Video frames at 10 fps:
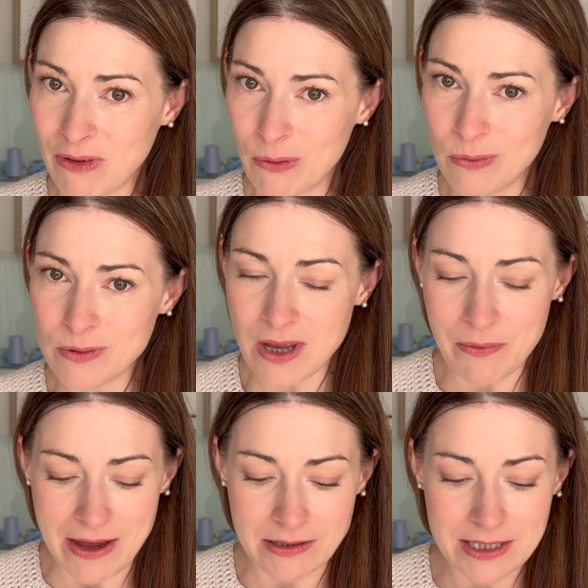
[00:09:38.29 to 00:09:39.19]
also
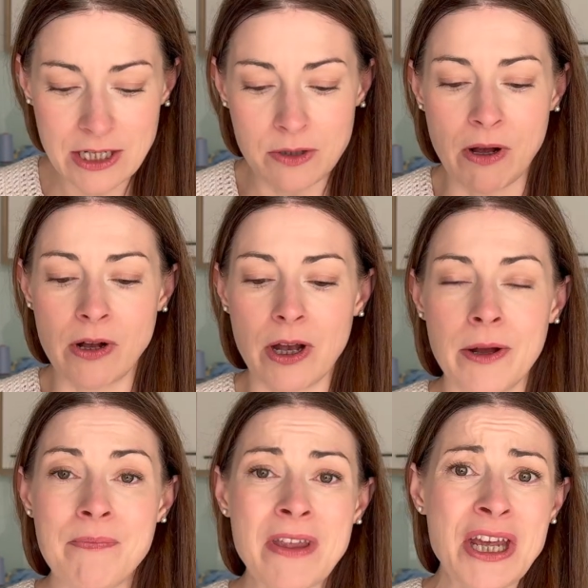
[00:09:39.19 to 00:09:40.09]
without a stitch marker.
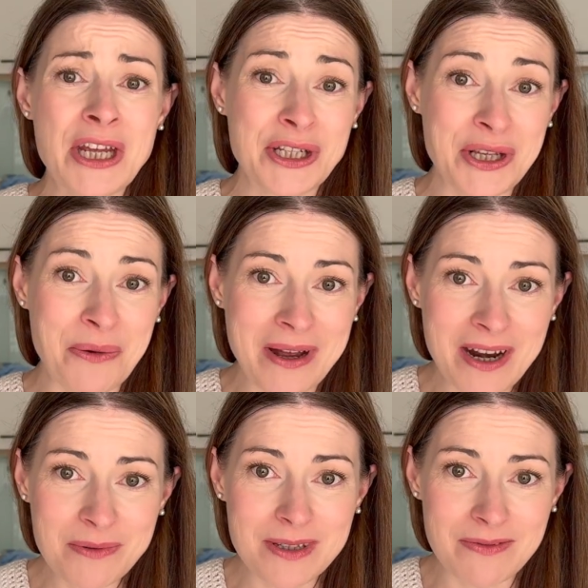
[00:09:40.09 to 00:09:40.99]
So when I
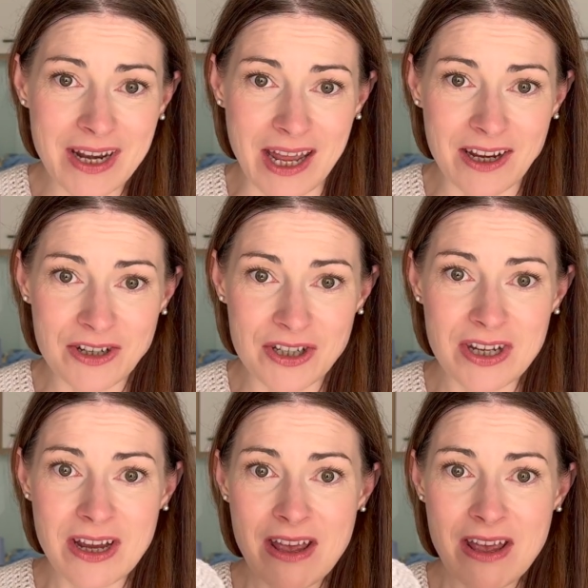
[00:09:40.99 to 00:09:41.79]
was finished,